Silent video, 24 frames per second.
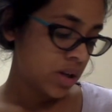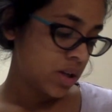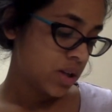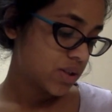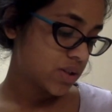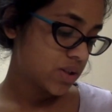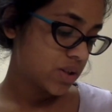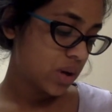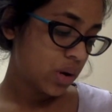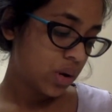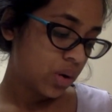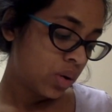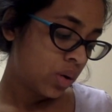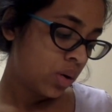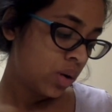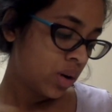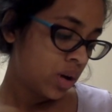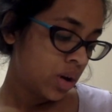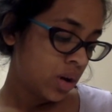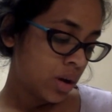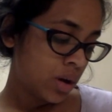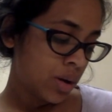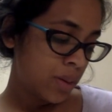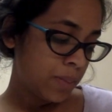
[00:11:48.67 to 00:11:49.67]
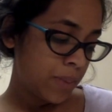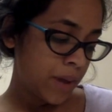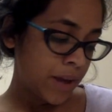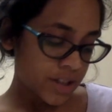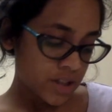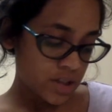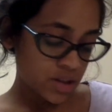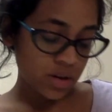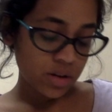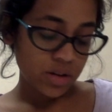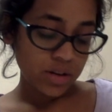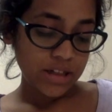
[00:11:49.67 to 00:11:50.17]
so
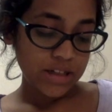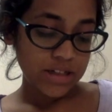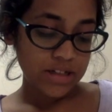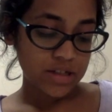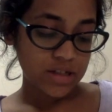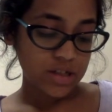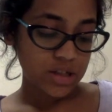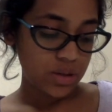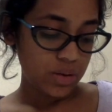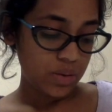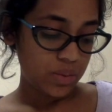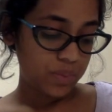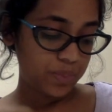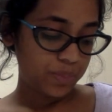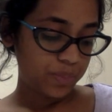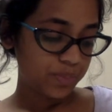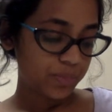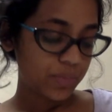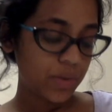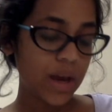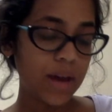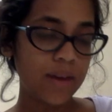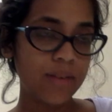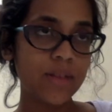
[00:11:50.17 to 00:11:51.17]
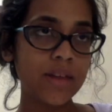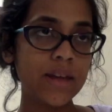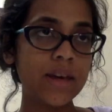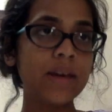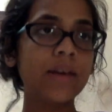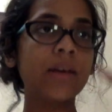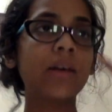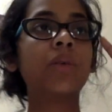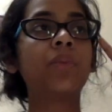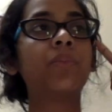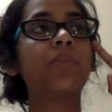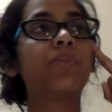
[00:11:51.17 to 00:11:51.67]
based on these two, I
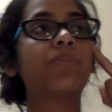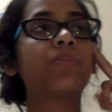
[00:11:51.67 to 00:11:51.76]
think